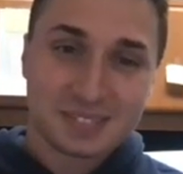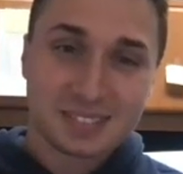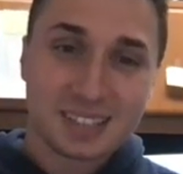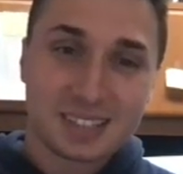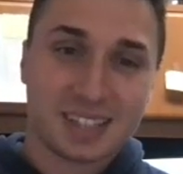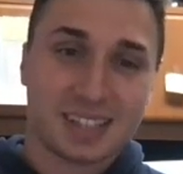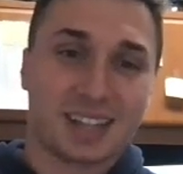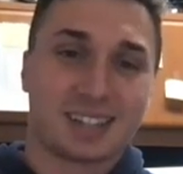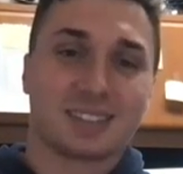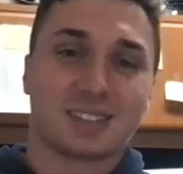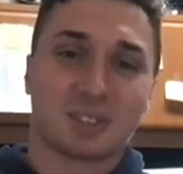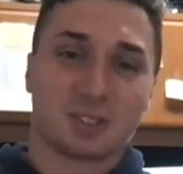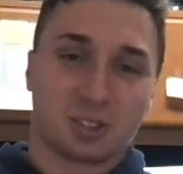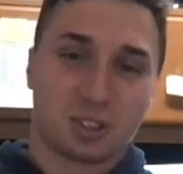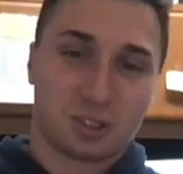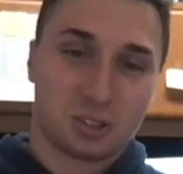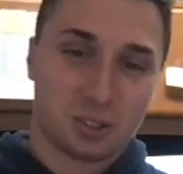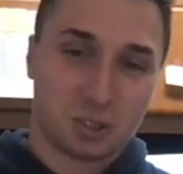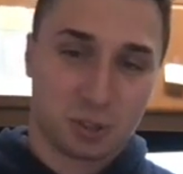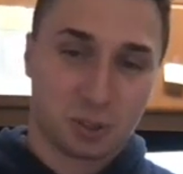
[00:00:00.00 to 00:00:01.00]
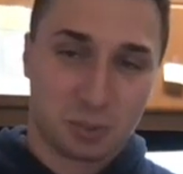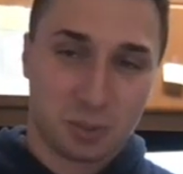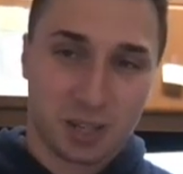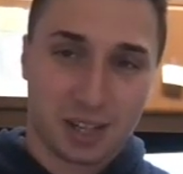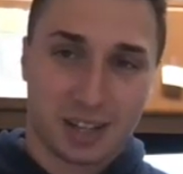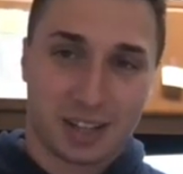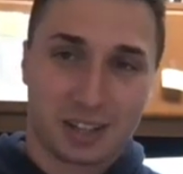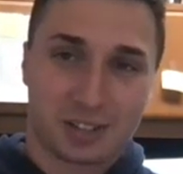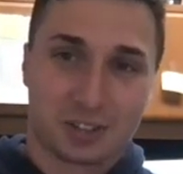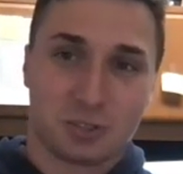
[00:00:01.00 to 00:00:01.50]
and that does concern me
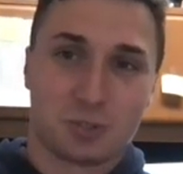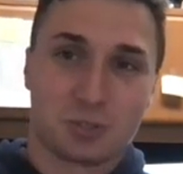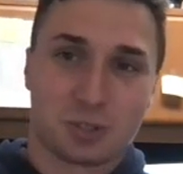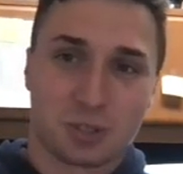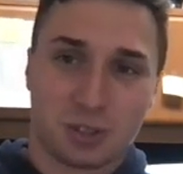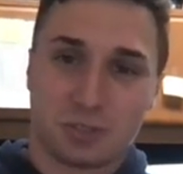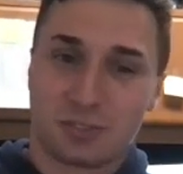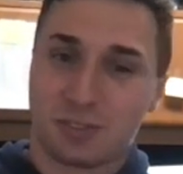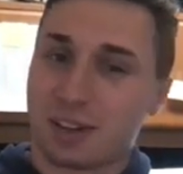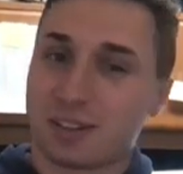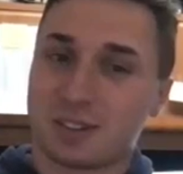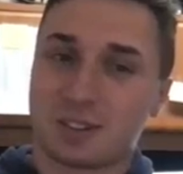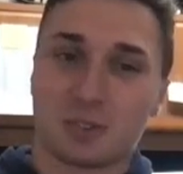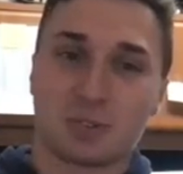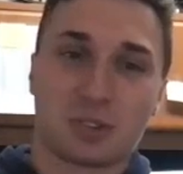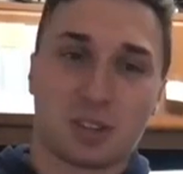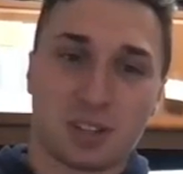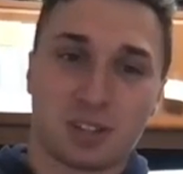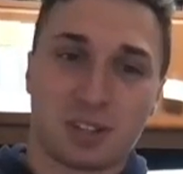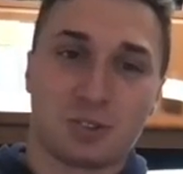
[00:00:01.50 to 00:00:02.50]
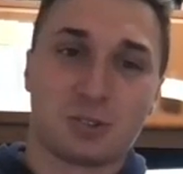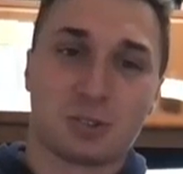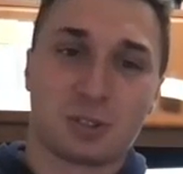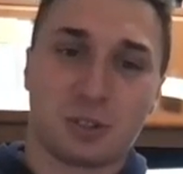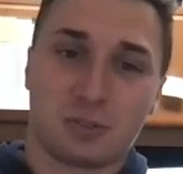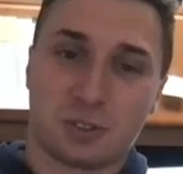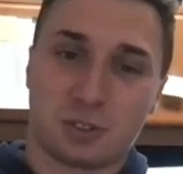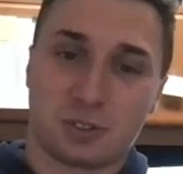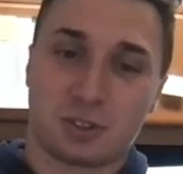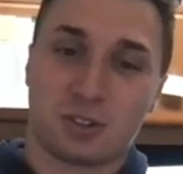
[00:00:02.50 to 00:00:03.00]
against Yusuf. I do think
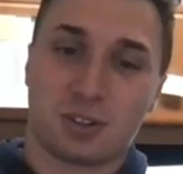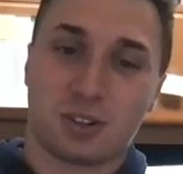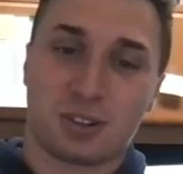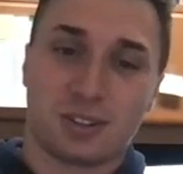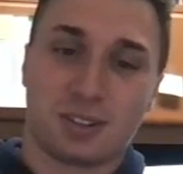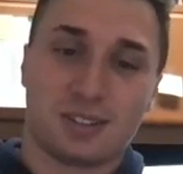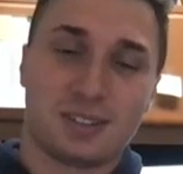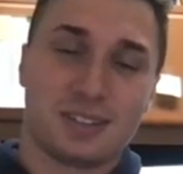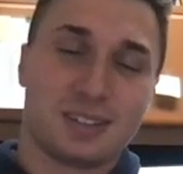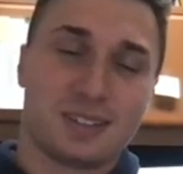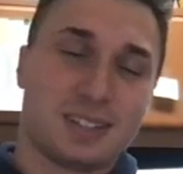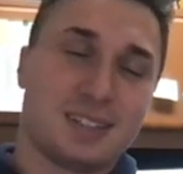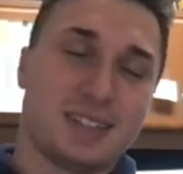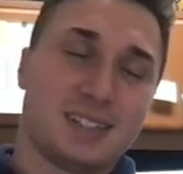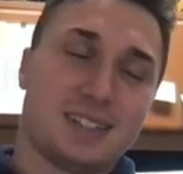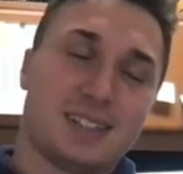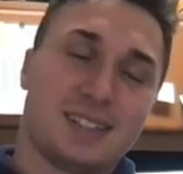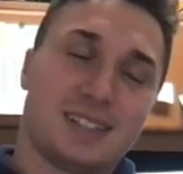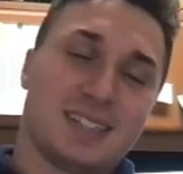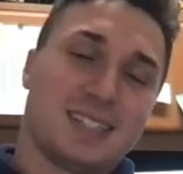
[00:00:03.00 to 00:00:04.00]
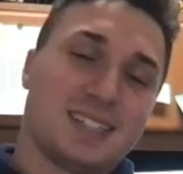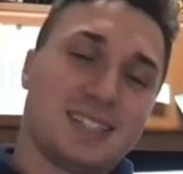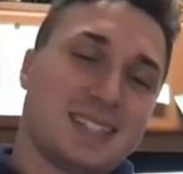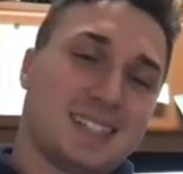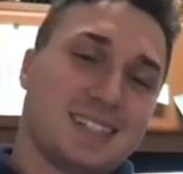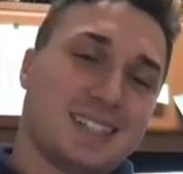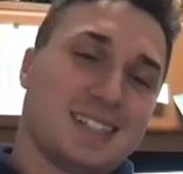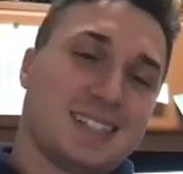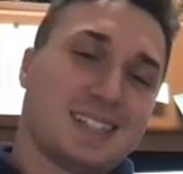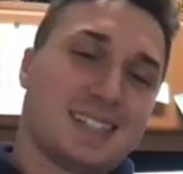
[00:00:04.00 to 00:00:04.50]
Yusuf is good.
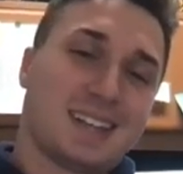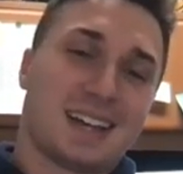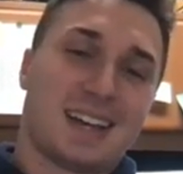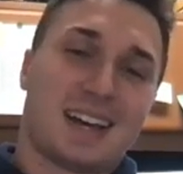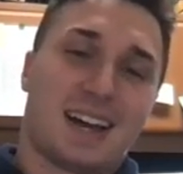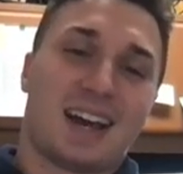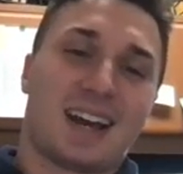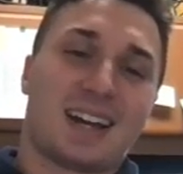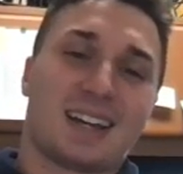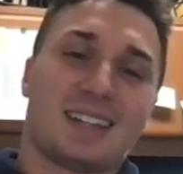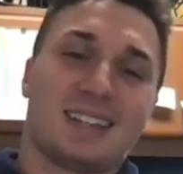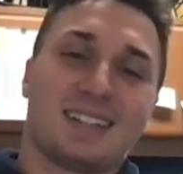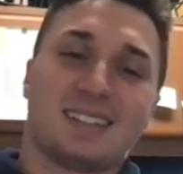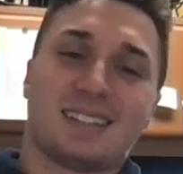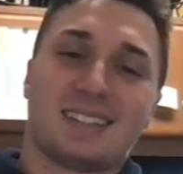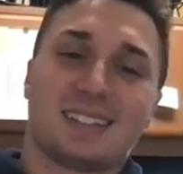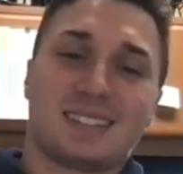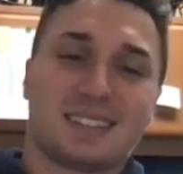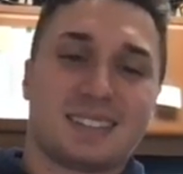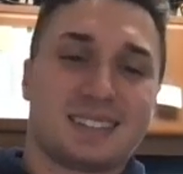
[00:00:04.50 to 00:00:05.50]
I